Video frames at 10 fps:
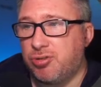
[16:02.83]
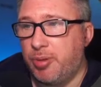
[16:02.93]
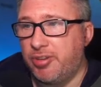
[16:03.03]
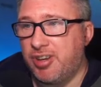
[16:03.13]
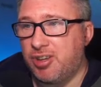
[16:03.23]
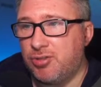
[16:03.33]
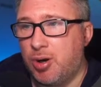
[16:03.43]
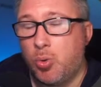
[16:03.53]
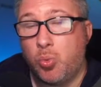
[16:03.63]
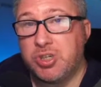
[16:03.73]
from the text
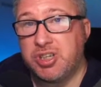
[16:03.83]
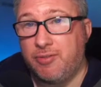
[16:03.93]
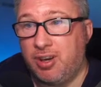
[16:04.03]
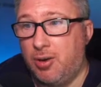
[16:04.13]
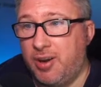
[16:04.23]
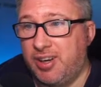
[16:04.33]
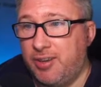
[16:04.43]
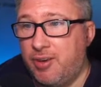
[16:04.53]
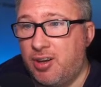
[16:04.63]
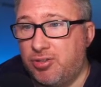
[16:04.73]
file whichever line
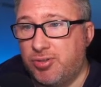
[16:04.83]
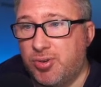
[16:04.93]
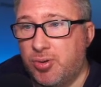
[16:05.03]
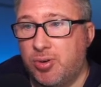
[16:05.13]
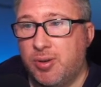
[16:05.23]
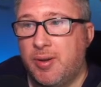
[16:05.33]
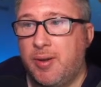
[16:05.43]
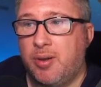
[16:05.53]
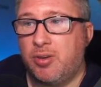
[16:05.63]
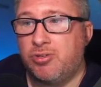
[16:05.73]
they've asked for,
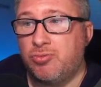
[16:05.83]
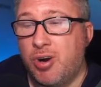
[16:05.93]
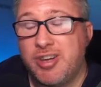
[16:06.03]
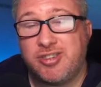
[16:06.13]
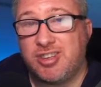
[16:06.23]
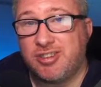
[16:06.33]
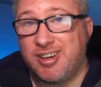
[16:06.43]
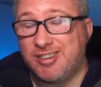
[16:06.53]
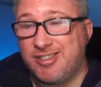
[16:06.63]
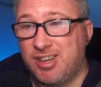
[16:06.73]
writes it into
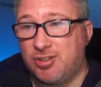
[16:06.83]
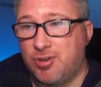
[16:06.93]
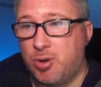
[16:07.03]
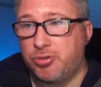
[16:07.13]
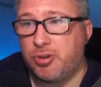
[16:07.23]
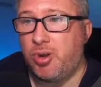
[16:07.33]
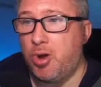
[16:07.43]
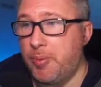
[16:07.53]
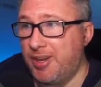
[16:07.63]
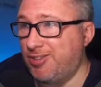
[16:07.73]
that text file so
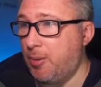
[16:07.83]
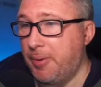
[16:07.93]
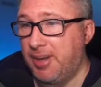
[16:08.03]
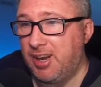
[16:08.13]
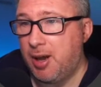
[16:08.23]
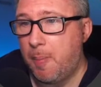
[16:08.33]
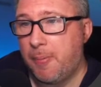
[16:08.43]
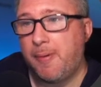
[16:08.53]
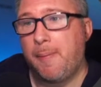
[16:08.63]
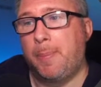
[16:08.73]
that OBS can pick it
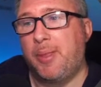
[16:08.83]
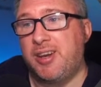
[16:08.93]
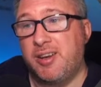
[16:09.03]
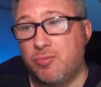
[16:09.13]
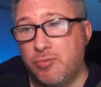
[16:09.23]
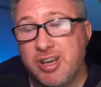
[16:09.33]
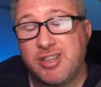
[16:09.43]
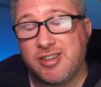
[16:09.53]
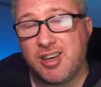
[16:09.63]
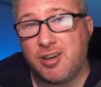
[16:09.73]
up, and then
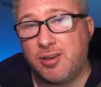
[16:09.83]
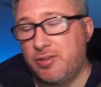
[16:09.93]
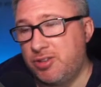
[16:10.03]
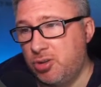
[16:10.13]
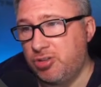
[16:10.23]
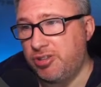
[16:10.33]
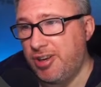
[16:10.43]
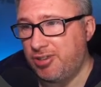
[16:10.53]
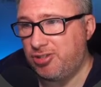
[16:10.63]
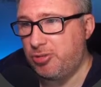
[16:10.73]
reads out using
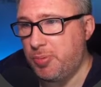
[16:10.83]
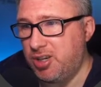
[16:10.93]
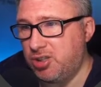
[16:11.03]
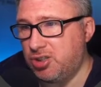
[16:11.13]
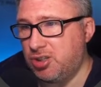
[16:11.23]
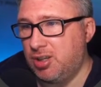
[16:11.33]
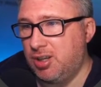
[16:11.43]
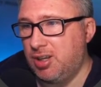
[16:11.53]
text to speech.